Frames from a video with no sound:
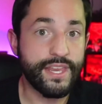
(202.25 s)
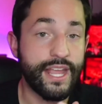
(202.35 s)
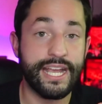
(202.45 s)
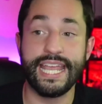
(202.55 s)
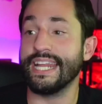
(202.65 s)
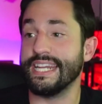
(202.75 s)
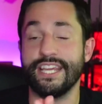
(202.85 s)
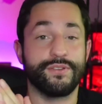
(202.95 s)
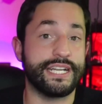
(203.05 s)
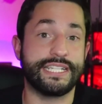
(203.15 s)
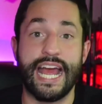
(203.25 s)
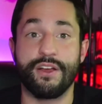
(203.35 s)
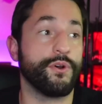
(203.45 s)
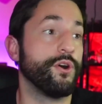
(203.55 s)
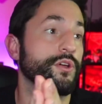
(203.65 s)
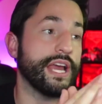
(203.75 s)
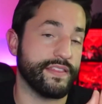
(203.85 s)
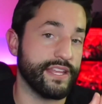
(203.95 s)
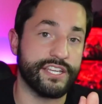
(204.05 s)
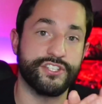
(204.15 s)
Again, either an attack roll,
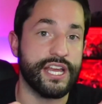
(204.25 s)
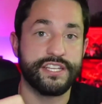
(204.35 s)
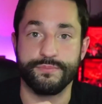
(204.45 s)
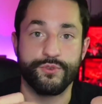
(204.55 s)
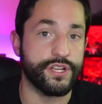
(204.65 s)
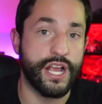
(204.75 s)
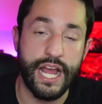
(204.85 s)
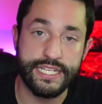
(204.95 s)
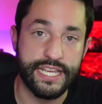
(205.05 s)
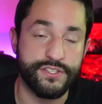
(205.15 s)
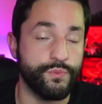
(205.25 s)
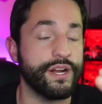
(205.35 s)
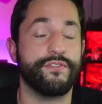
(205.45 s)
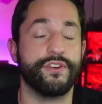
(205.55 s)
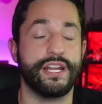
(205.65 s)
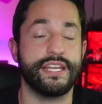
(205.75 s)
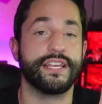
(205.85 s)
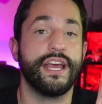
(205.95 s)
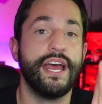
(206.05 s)
athletics check, some sort of contest, whatever it is,